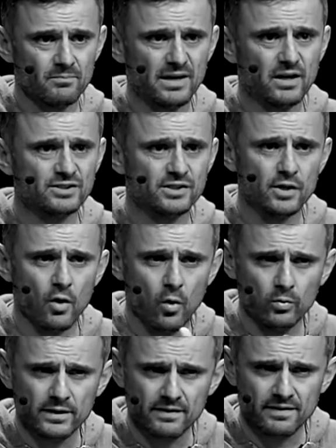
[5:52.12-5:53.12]
Because the
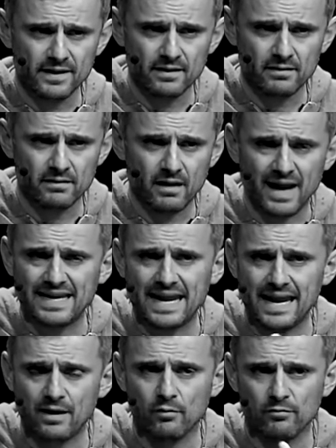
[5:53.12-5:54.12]
only thing, I
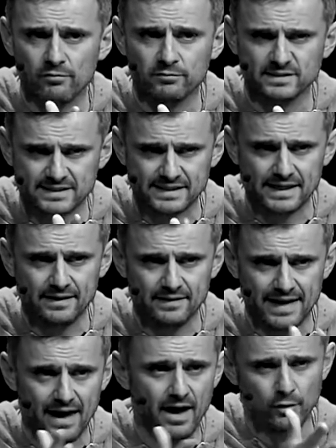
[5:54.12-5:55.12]
can't
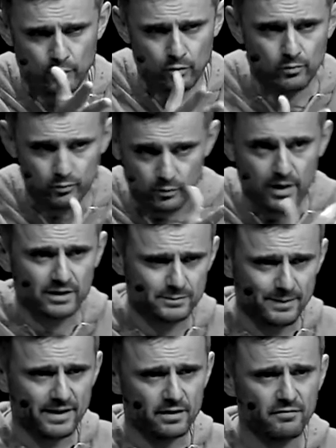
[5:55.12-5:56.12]
see I don't know, we're not
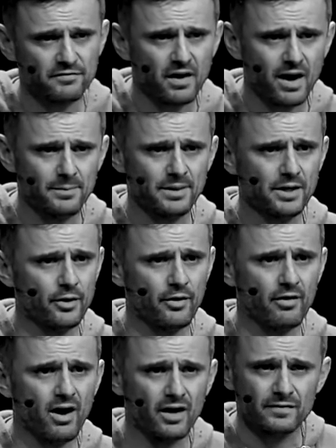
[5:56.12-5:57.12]
spending enough time
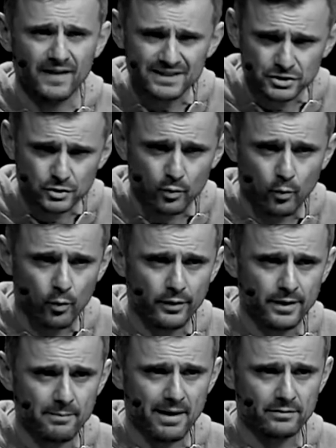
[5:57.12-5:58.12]
here, unless you're
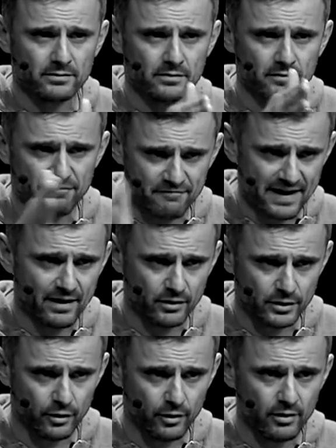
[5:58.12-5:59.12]
worried about the
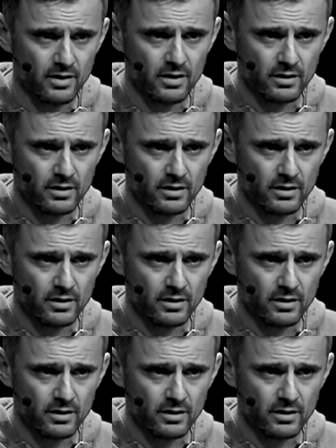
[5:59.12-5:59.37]
failure